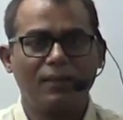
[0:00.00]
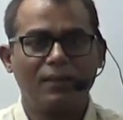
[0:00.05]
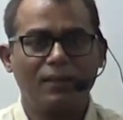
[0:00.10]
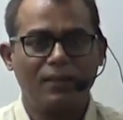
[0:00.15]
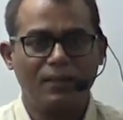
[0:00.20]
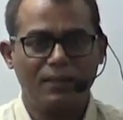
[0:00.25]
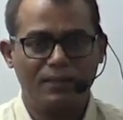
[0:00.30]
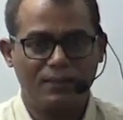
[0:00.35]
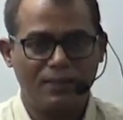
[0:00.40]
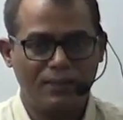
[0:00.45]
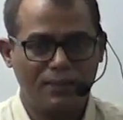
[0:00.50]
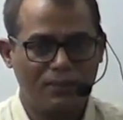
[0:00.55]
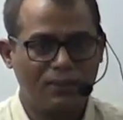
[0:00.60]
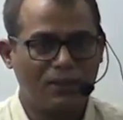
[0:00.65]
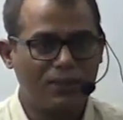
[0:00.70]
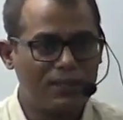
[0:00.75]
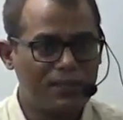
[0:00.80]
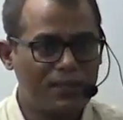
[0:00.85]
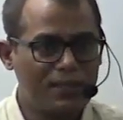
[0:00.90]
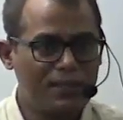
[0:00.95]
Let's say
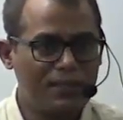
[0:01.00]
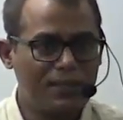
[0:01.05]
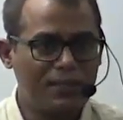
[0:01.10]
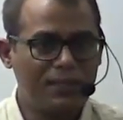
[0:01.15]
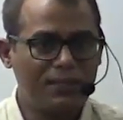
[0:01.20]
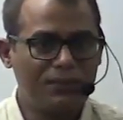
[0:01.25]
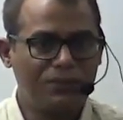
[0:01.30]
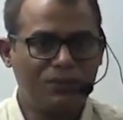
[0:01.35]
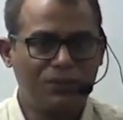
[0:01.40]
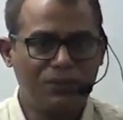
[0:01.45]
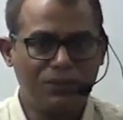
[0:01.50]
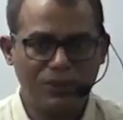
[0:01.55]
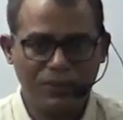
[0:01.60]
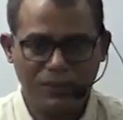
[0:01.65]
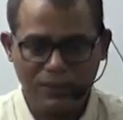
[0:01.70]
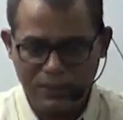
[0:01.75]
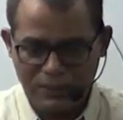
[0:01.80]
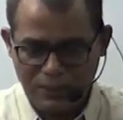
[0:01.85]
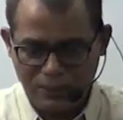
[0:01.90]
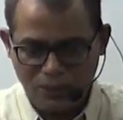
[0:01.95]
continental drift theory,
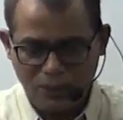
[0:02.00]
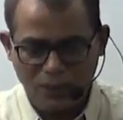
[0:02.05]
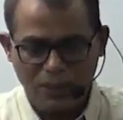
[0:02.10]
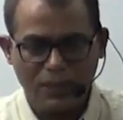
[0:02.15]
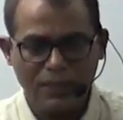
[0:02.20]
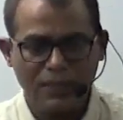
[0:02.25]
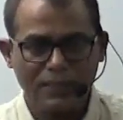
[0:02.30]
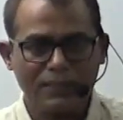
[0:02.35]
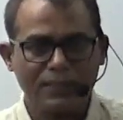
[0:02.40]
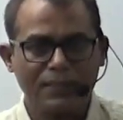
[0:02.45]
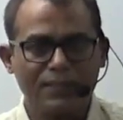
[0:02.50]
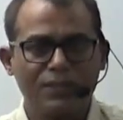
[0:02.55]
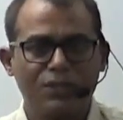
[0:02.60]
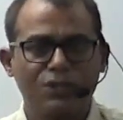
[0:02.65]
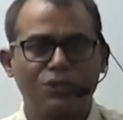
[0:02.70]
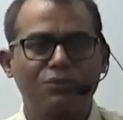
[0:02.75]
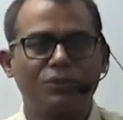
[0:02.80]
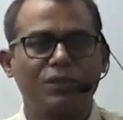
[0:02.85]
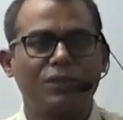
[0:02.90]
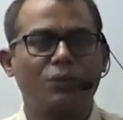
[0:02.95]
it all is
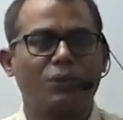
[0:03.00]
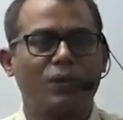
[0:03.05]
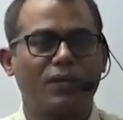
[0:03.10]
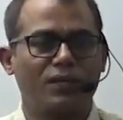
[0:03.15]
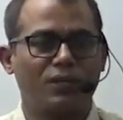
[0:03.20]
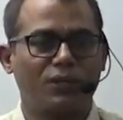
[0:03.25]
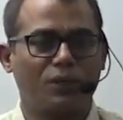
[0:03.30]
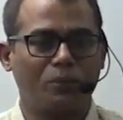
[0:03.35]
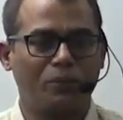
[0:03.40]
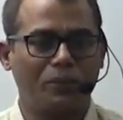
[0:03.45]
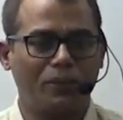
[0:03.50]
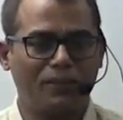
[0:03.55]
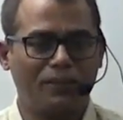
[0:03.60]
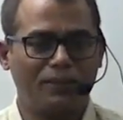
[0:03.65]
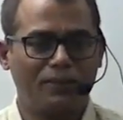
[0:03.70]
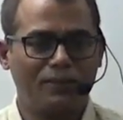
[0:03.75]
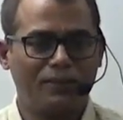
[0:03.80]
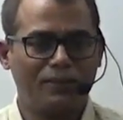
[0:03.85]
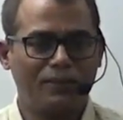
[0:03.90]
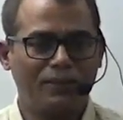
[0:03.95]
consumed in one topic.
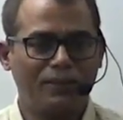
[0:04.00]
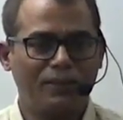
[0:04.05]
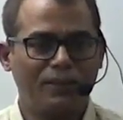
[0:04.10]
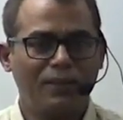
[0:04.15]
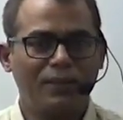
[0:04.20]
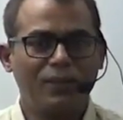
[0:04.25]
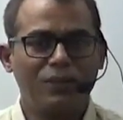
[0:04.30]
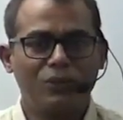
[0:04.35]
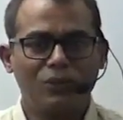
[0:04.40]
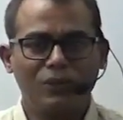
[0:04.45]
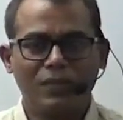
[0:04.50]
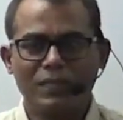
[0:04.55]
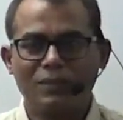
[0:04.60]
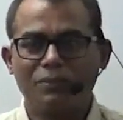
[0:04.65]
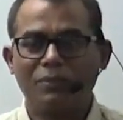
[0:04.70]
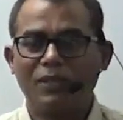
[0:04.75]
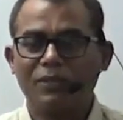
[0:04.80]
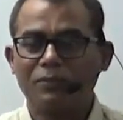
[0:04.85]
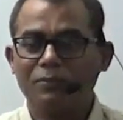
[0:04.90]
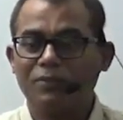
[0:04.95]
So that's
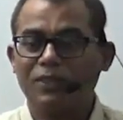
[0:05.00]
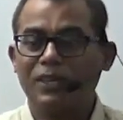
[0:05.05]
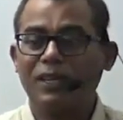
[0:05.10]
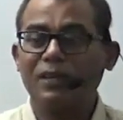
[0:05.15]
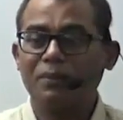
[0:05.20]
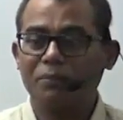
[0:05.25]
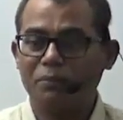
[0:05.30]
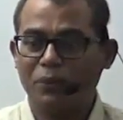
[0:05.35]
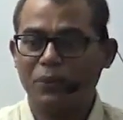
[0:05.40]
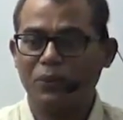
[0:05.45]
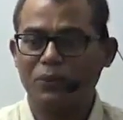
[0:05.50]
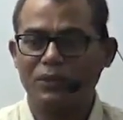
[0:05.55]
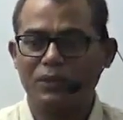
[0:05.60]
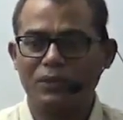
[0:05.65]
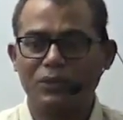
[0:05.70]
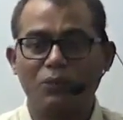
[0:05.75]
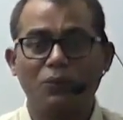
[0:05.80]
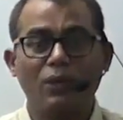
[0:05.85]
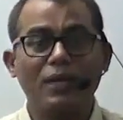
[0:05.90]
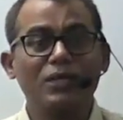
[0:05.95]
become very important.
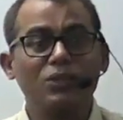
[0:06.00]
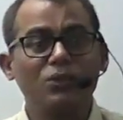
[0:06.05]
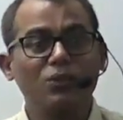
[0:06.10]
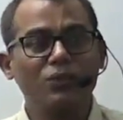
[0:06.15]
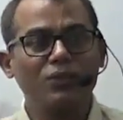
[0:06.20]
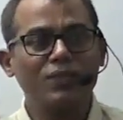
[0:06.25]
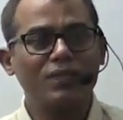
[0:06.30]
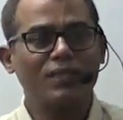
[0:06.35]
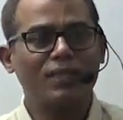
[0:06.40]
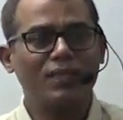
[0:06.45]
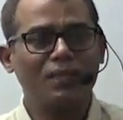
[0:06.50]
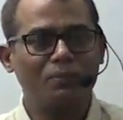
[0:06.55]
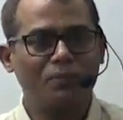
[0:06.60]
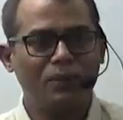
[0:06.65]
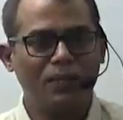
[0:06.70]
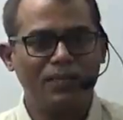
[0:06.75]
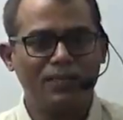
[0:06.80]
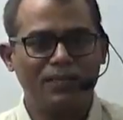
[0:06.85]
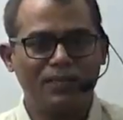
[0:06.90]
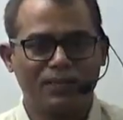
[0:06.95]
So why should we study
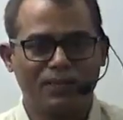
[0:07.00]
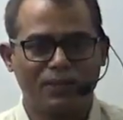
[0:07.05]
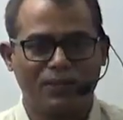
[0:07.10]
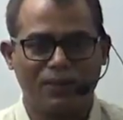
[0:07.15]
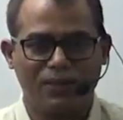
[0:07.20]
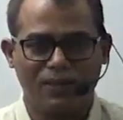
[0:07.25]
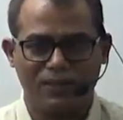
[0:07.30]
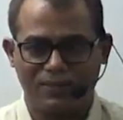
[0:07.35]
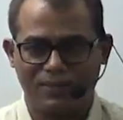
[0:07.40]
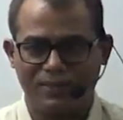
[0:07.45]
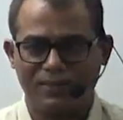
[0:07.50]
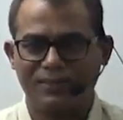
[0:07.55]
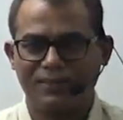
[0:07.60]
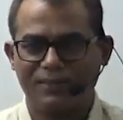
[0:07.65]
plate tectonics?